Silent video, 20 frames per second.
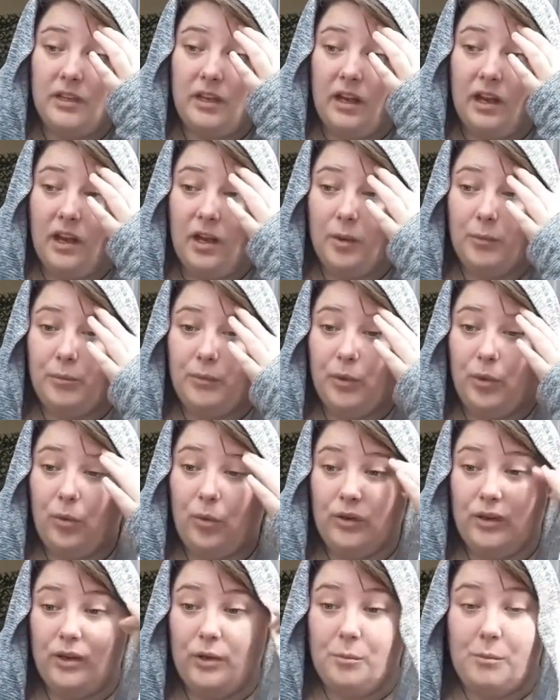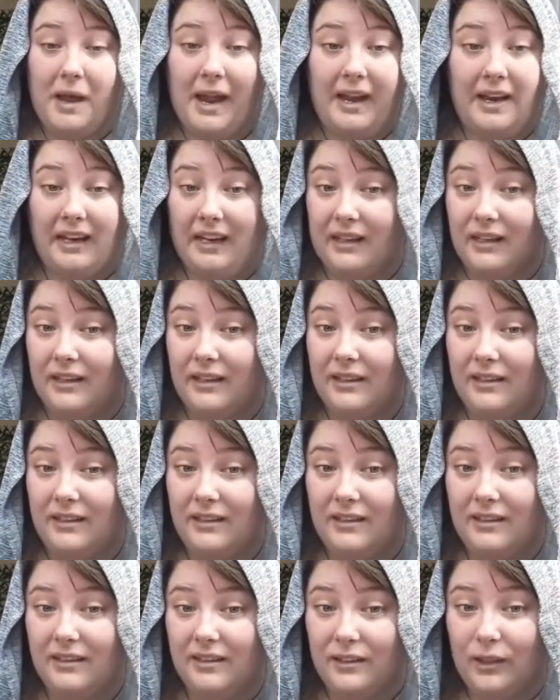or you may
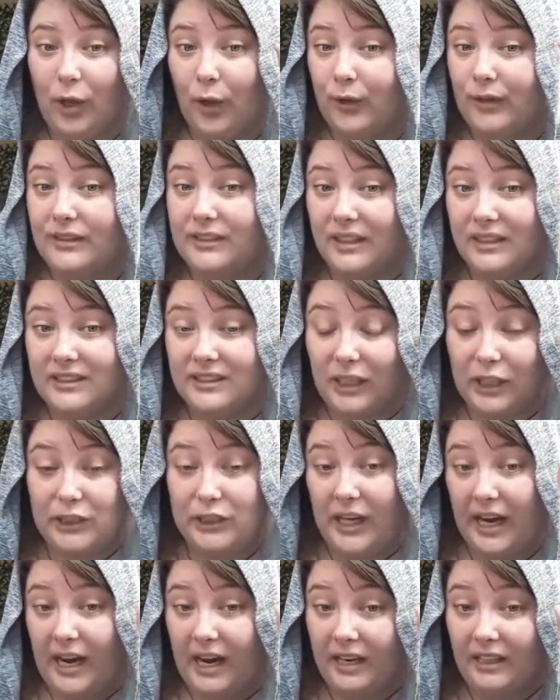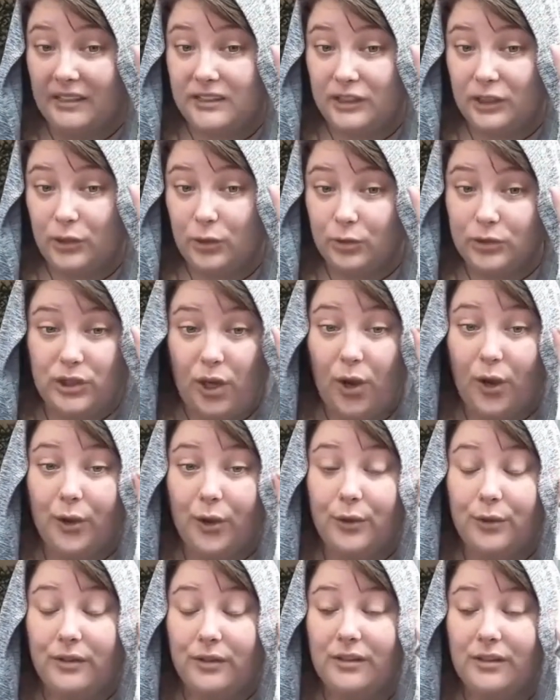notice a change in your
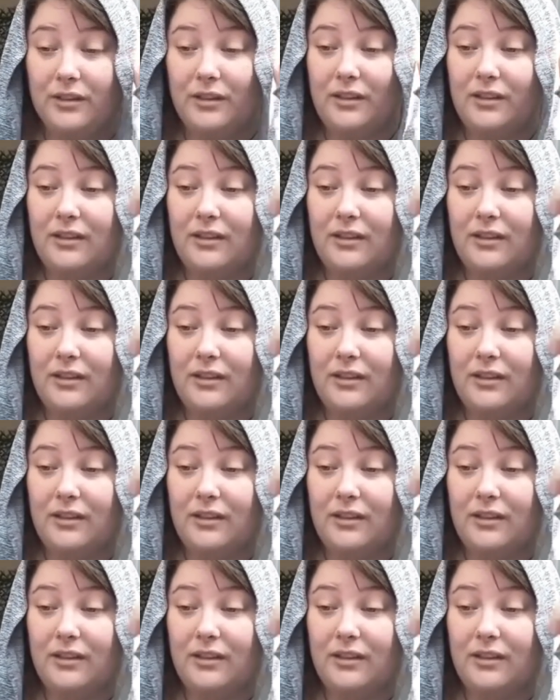tone.